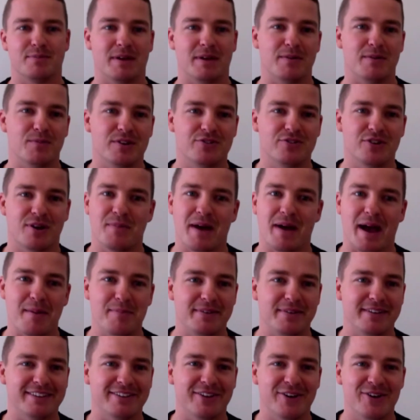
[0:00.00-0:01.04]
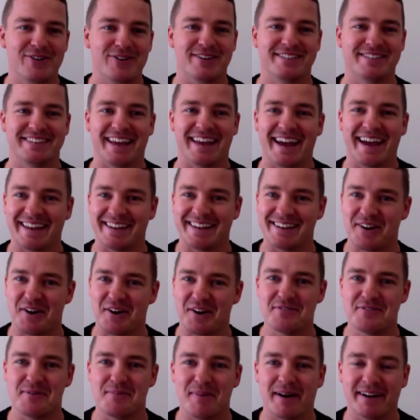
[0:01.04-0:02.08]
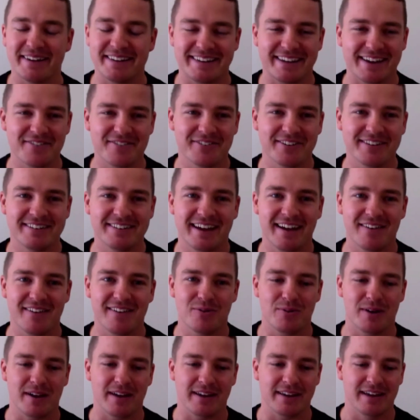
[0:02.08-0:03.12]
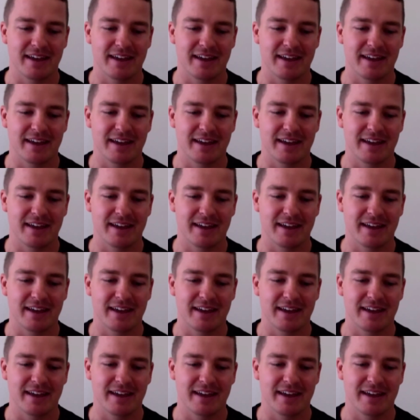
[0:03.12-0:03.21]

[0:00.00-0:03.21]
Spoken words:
man, which I'm happy to lose that over money every day of the week.